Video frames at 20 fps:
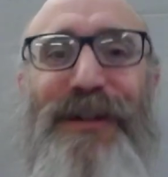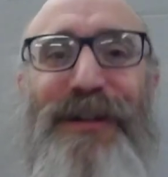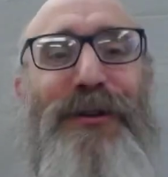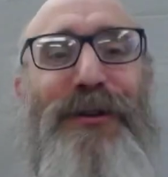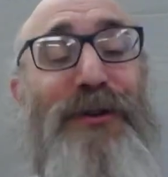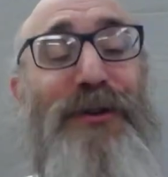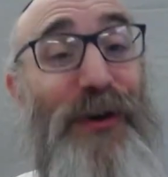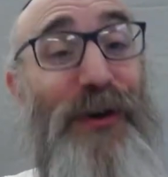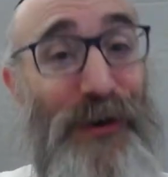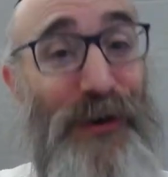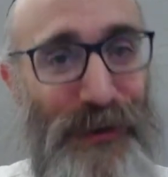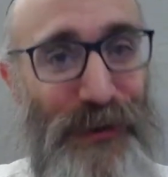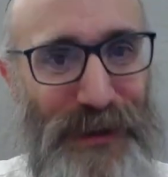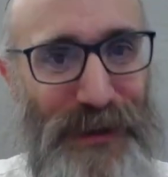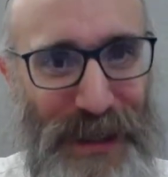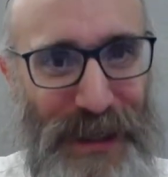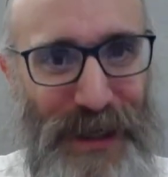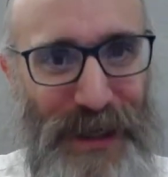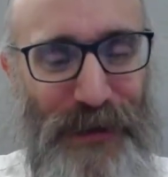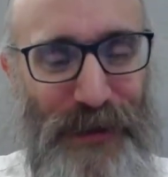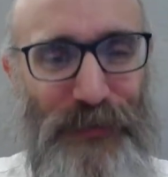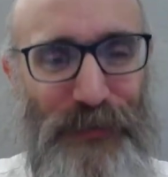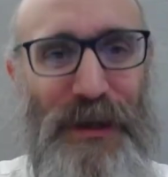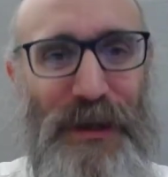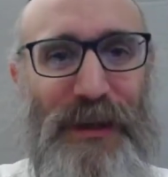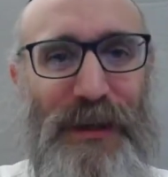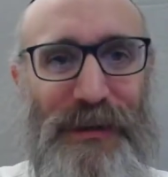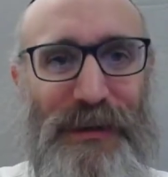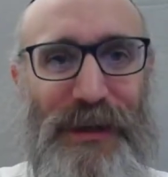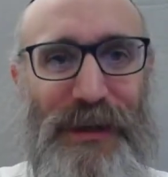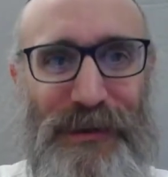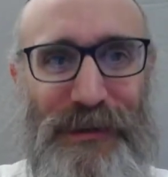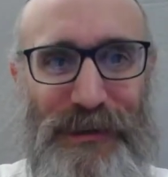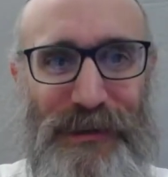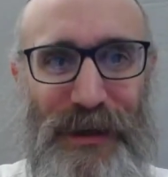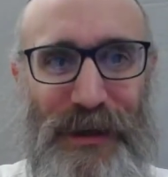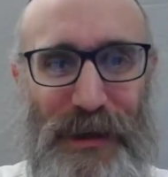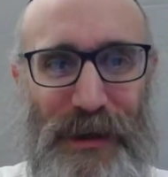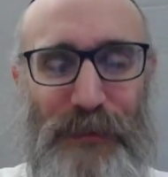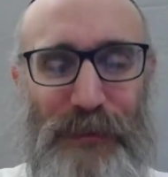to your whole life. That
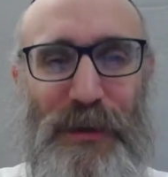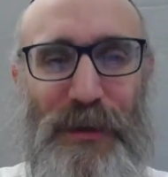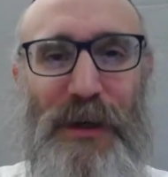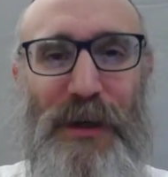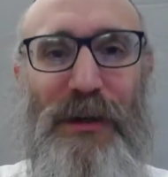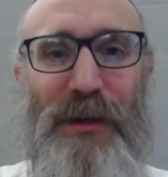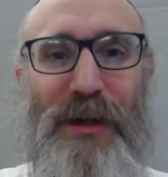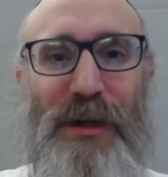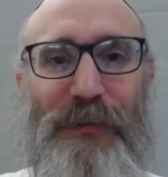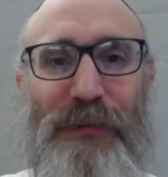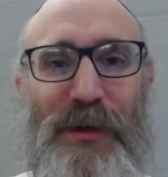time you have to